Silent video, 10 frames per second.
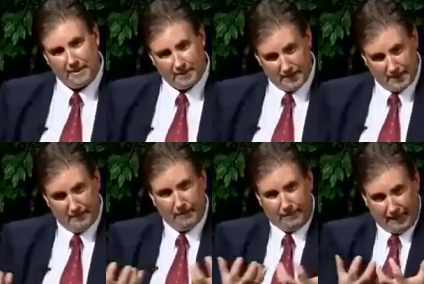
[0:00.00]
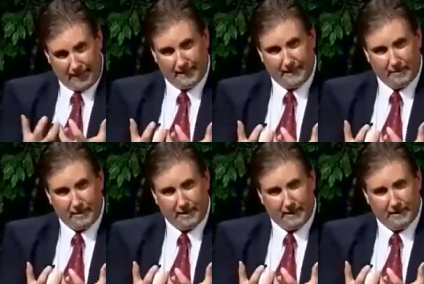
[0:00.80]
this stuff will finally come
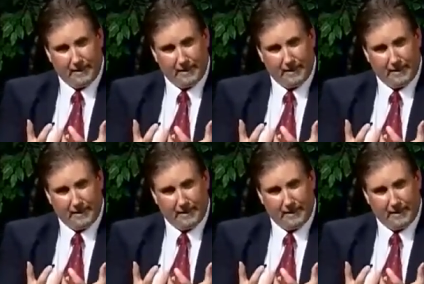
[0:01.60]
together,